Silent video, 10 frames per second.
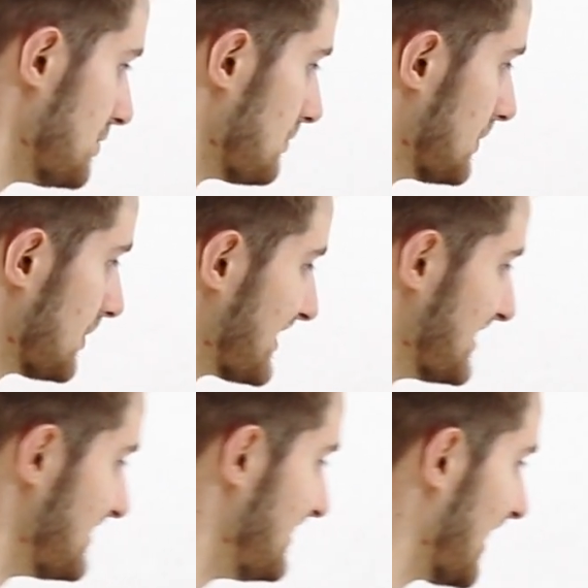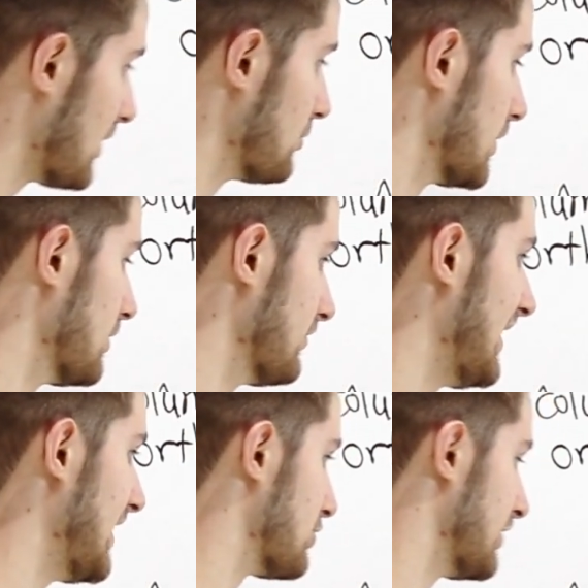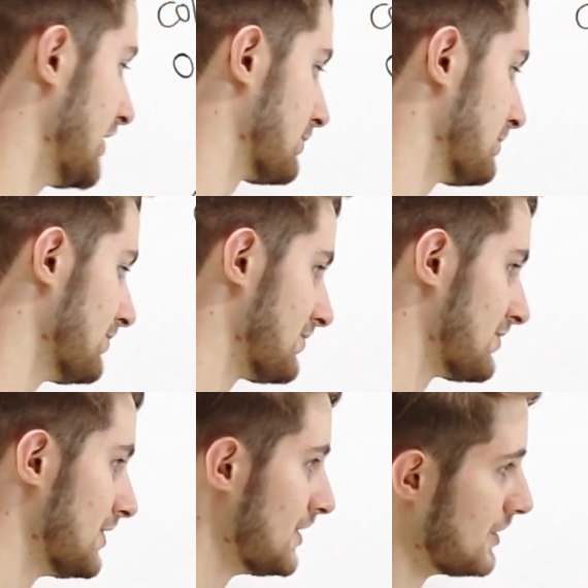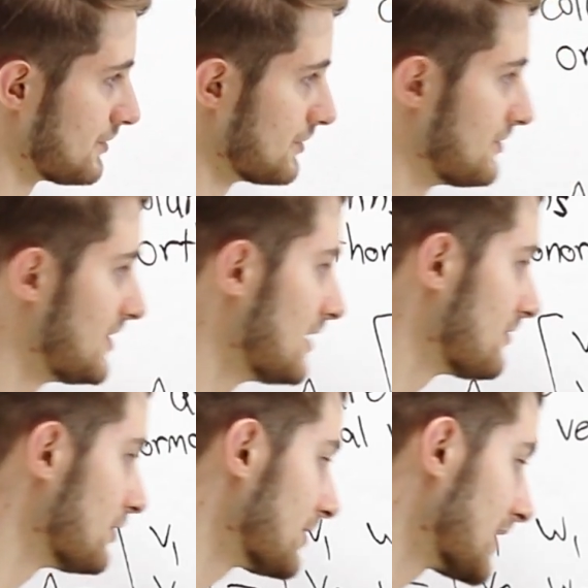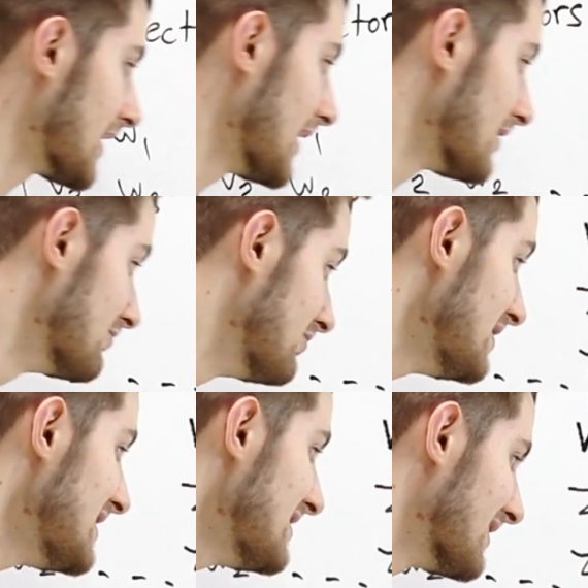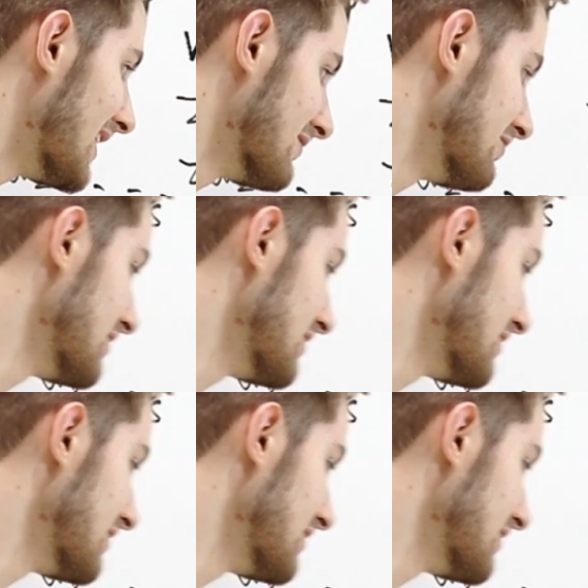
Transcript: means we look at the second row of A transpose. So instead of looking at v dot